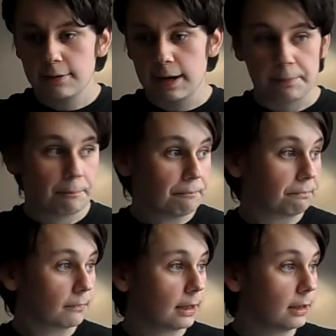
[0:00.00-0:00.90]
Anyway,
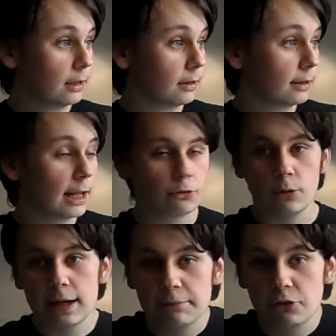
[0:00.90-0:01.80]

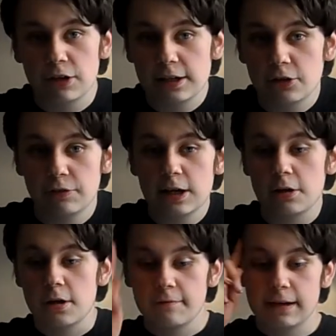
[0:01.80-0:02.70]
that's all I have to say in this
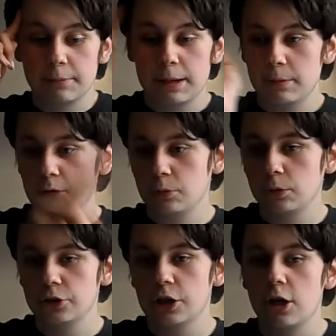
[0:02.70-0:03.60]
video. Thank you very much
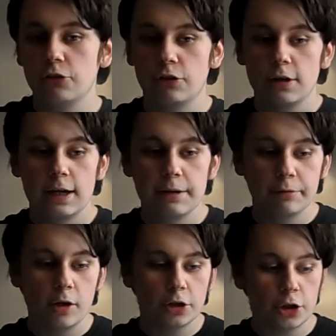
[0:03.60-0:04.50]
for watching, guys.
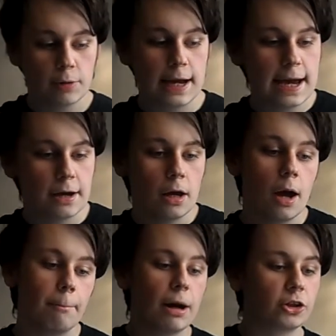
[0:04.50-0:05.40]
If you are new here,
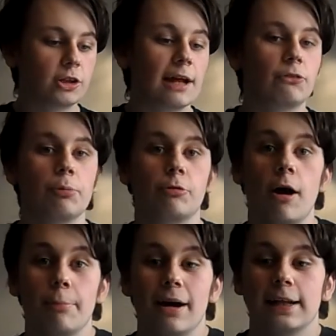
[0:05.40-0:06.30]
punch that
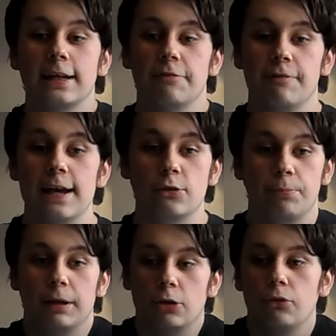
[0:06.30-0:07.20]
subscribe button in the
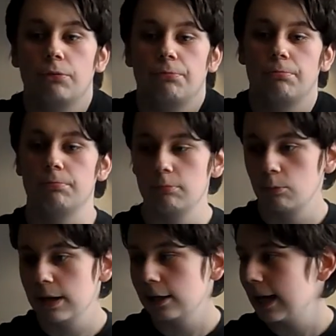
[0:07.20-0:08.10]
face because
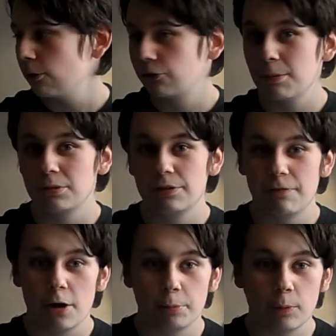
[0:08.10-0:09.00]
we are now
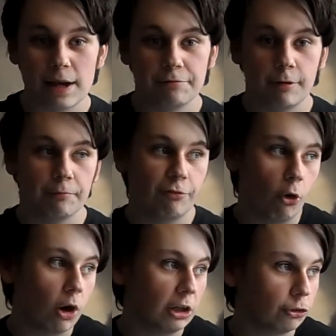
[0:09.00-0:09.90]
75 away from
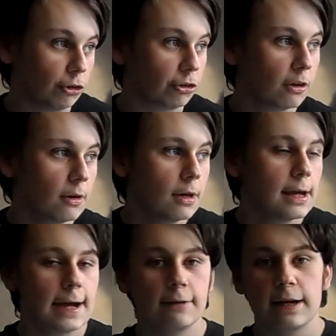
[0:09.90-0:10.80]
400.
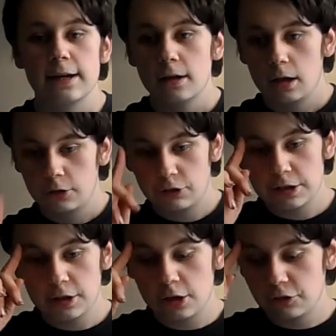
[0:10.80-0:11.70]
Anyway,
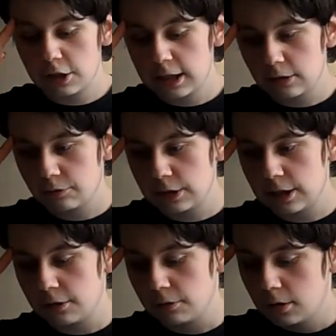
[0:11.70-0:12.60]
see you guys in the next
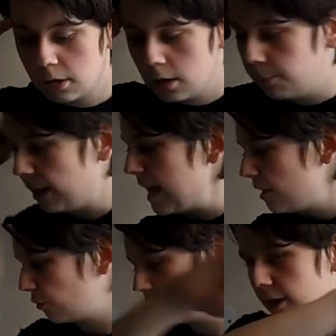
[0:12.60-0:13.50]
video.
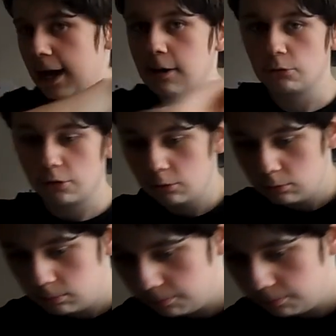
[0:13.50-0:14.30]
Peace out.